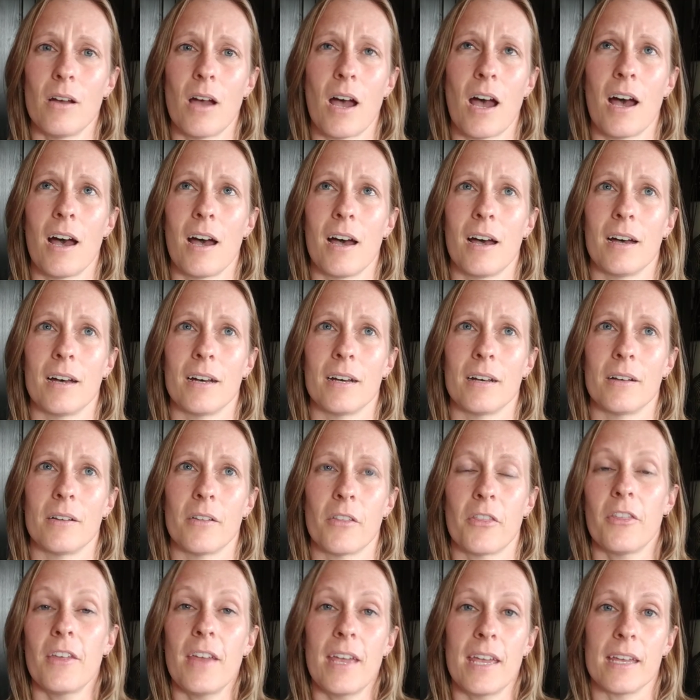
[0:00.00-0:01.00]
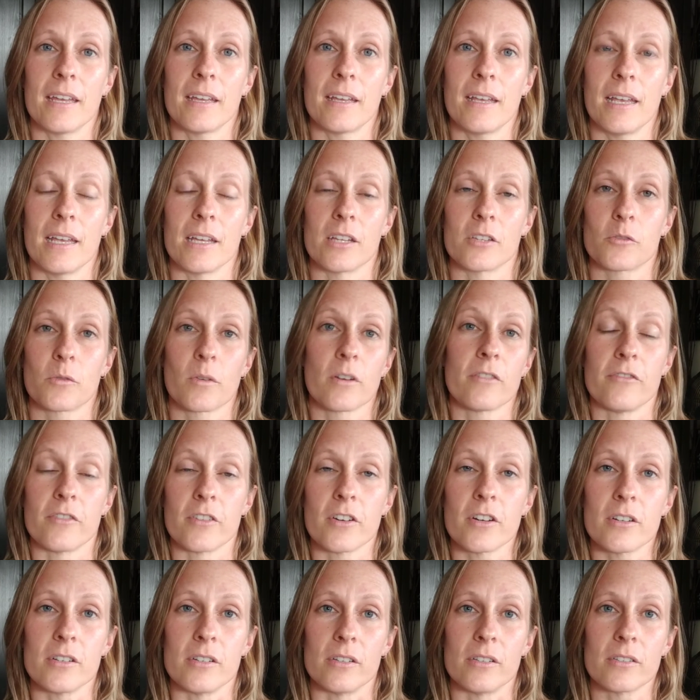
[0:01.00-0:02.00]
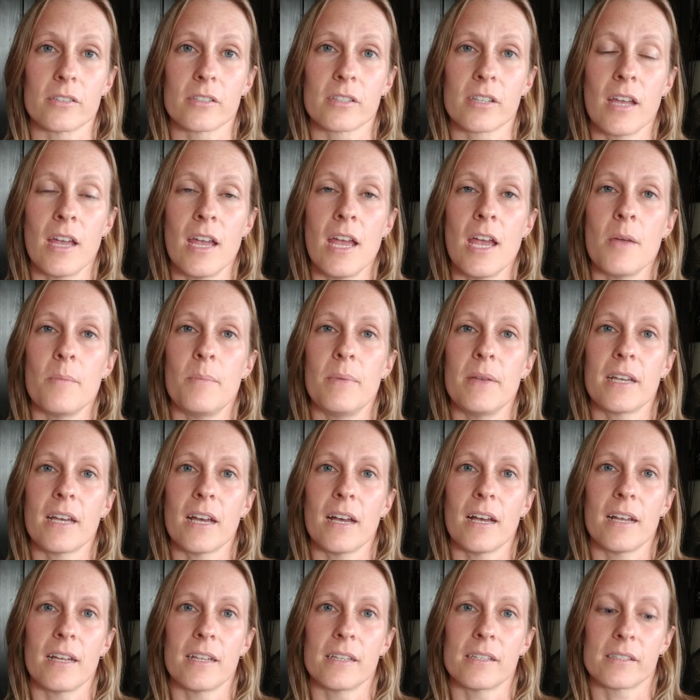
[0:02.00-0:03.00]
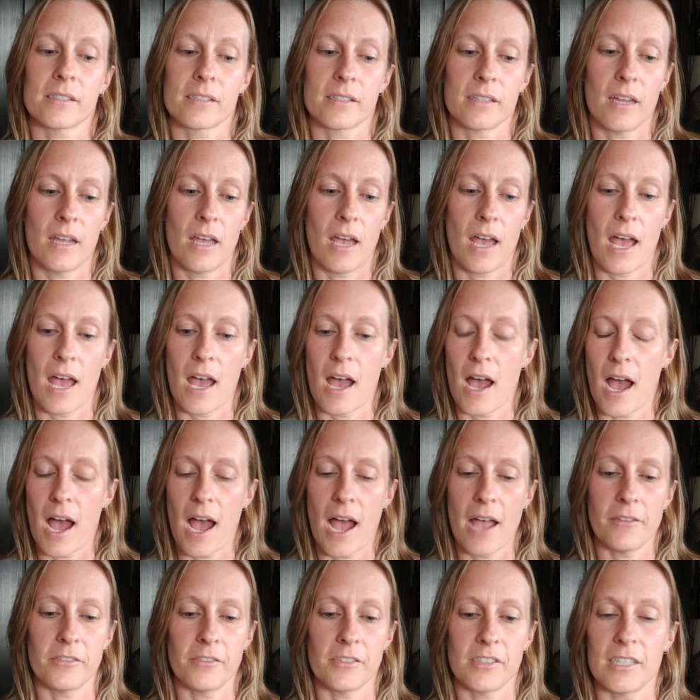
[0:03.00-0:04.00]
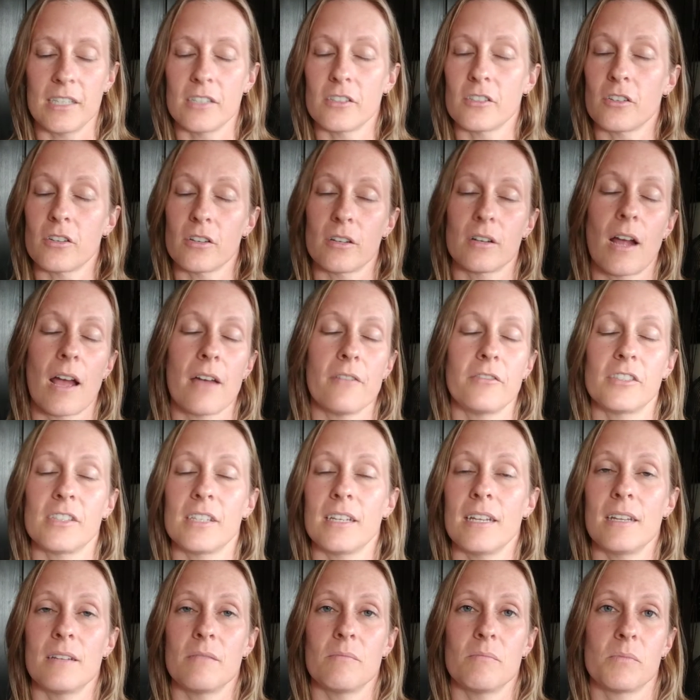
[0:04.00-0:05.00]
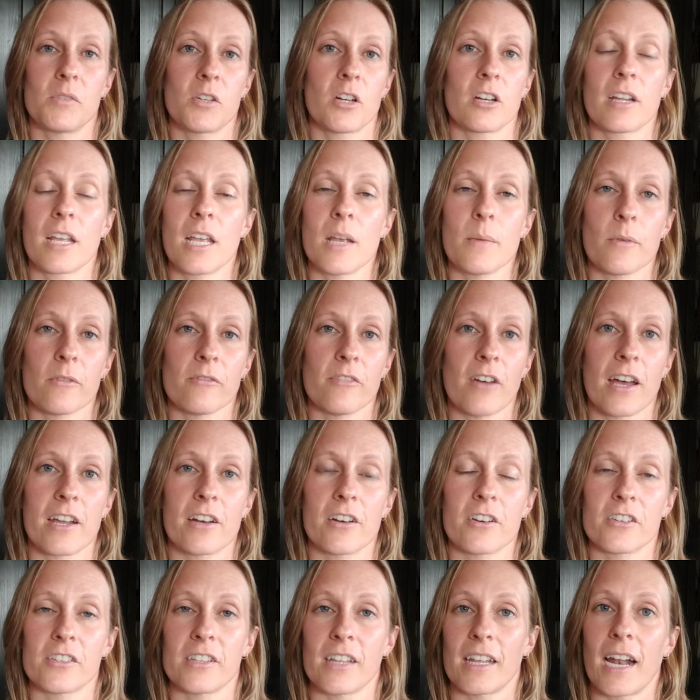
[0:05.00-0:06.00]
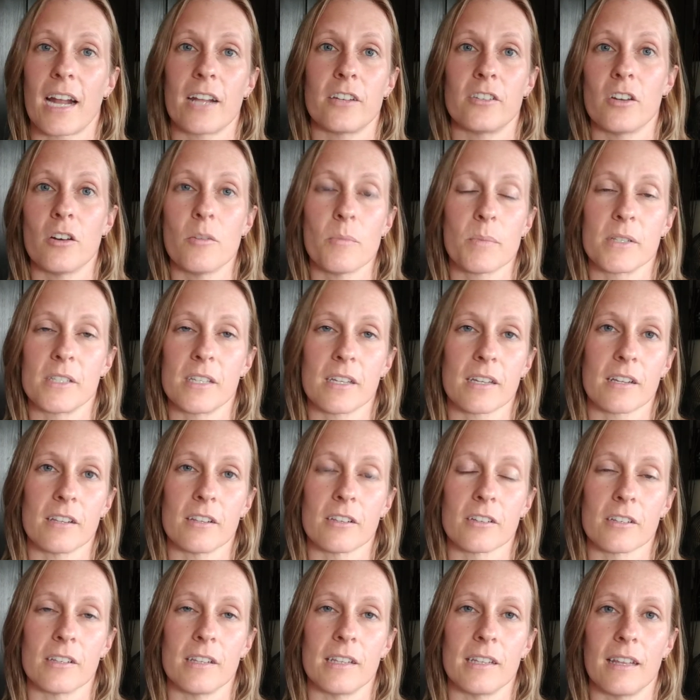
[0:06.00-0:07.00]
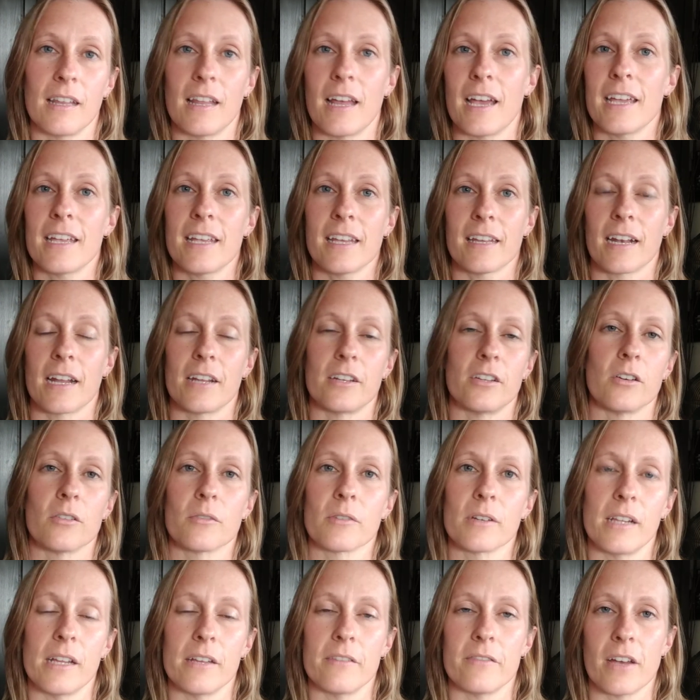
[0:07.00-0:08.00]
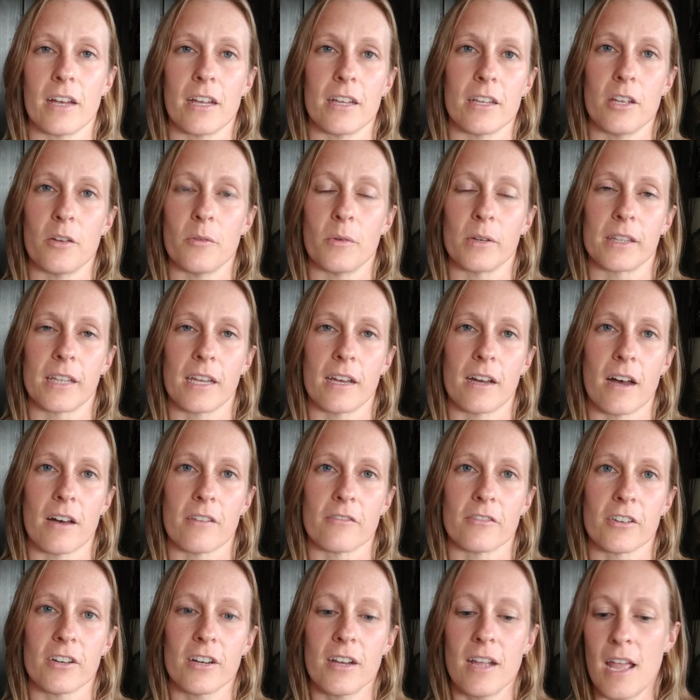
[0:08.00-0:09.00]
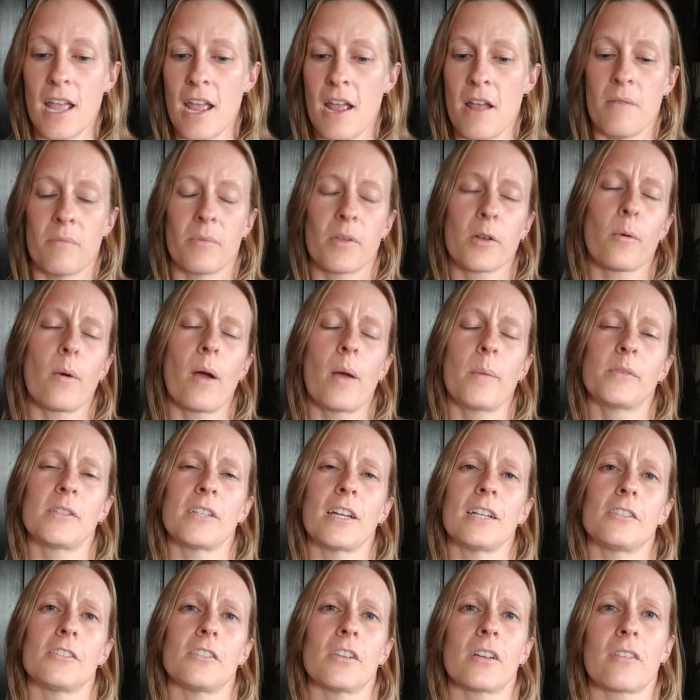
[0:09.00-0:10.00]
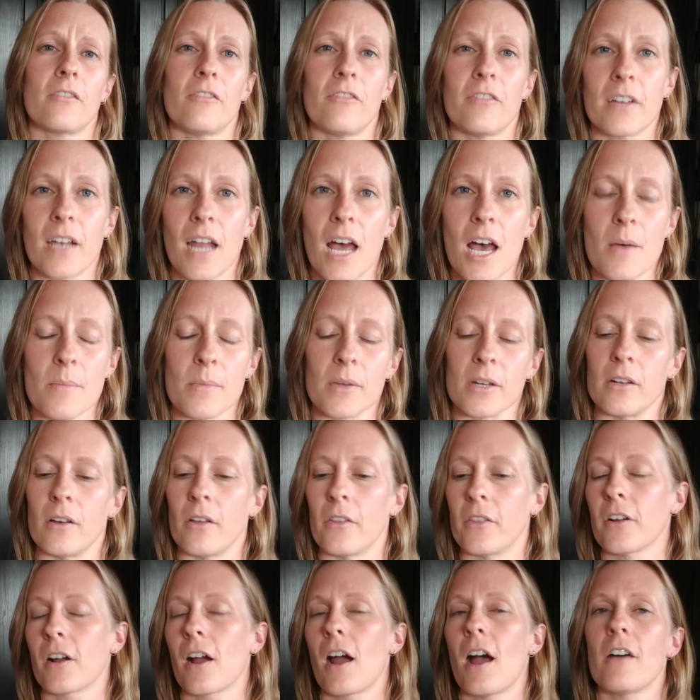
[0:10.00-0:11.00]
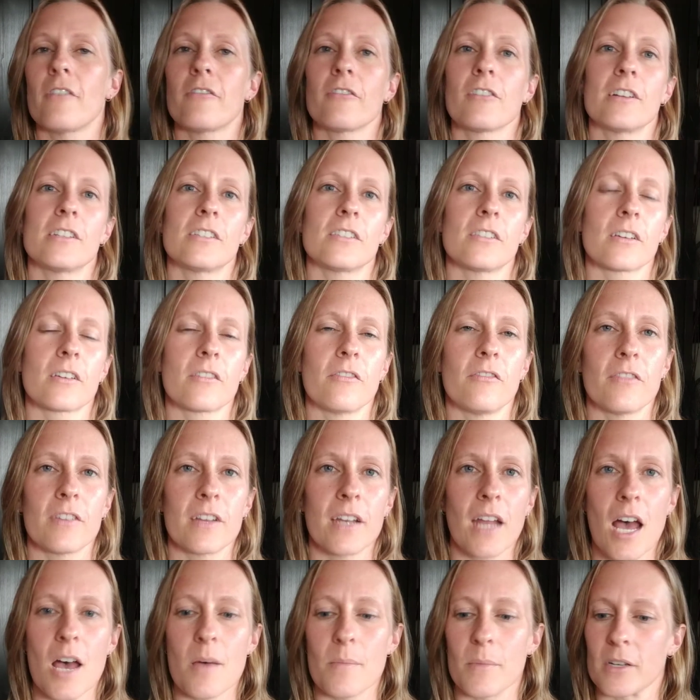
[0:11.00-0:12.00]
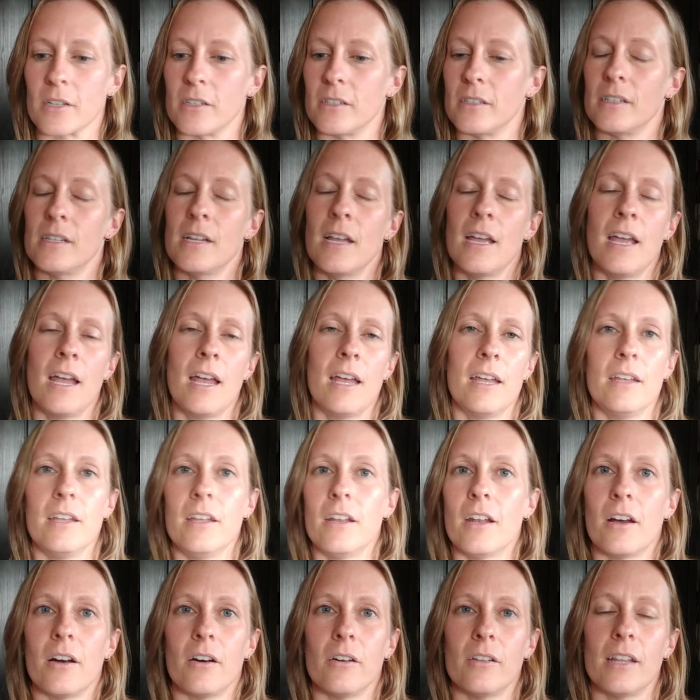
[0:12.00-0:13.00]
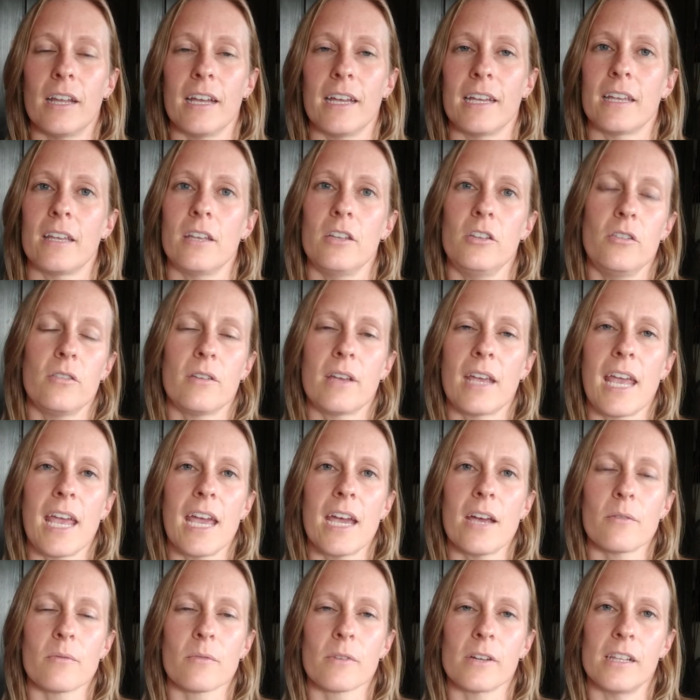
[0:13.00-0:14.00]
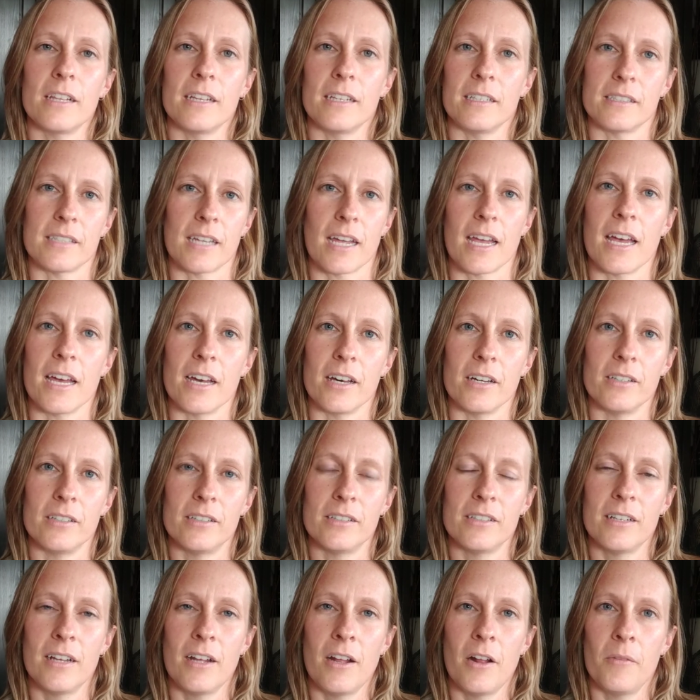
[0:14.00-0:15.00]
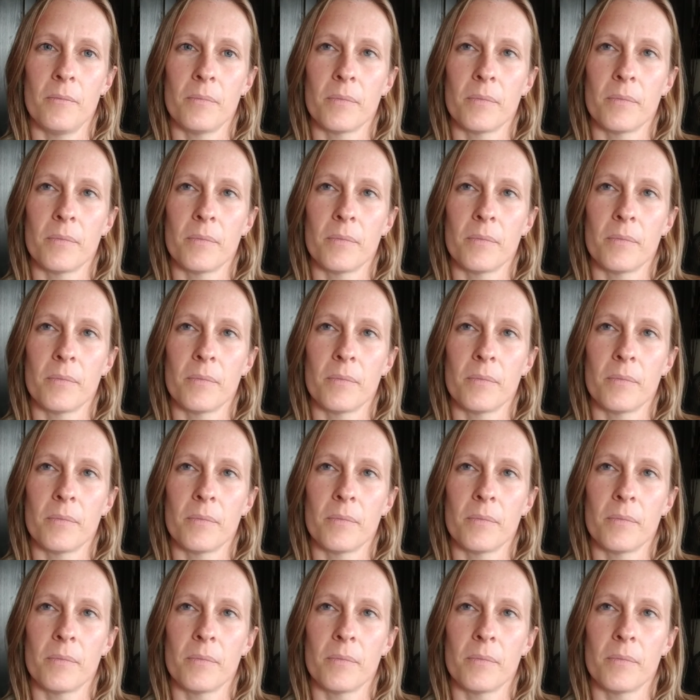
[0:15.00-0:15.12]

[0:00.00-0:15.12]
uh, thing is referrals because I've seen turn I've seen turnkey providers that I don't particularly like and I don't really value what they offer. Their websites look phenomenal. Their offerings look phenomenal. You know, like you can't really tell